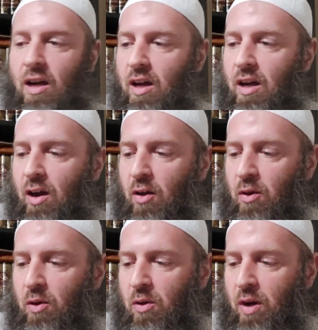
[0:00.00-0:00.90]
Uh,
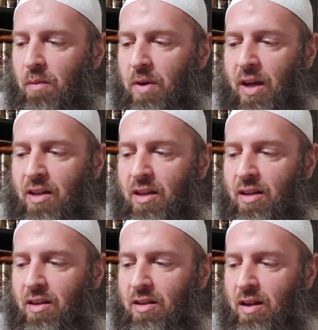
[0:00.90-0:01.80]
although I'm not,
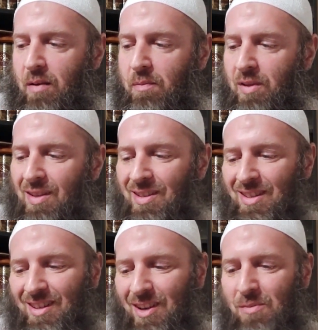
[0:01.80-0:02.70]
uh, I'm,
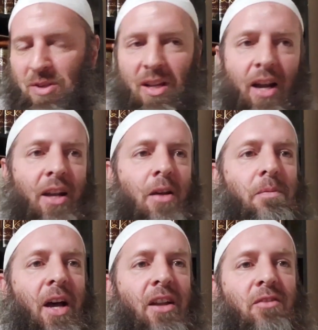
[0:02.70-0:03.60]
Allahumma musta'an,
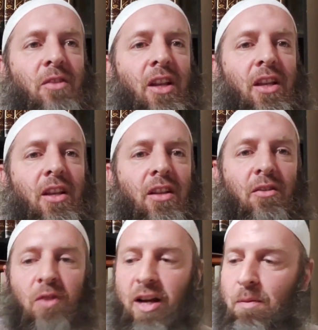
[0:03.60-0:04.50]
I'm not really
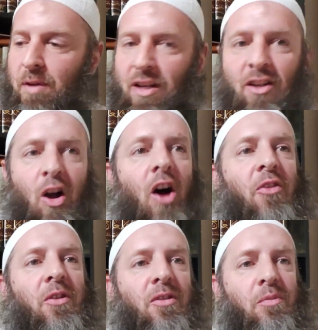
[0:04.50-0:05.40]
recommending the
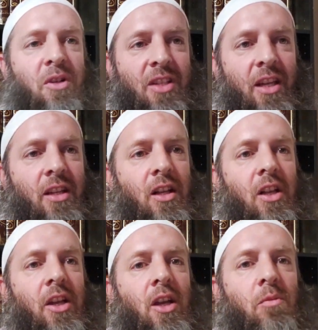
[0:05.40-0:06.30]
author per se,
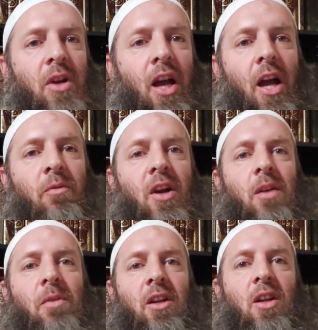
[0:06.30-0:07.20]
but I am
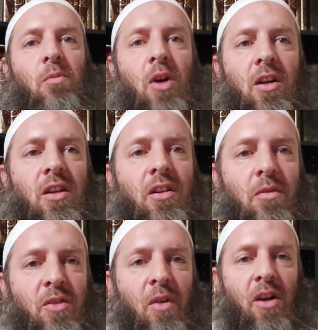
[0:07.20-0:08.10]
recommending the book.
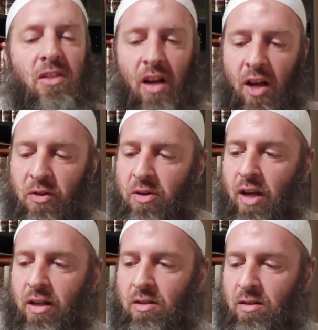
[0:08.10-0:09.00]
And as far as the author,
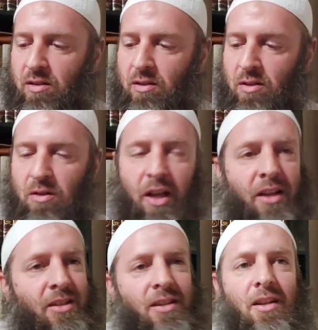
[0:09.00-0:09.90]
I, you know,
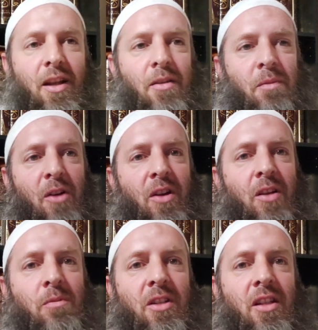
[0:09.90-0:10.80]
like I said, my
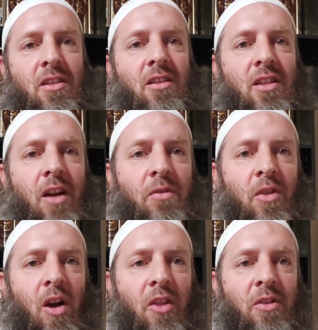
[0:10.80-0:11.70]
recommendation is not
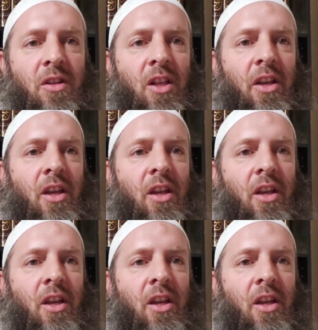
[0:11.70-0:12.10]
for the author.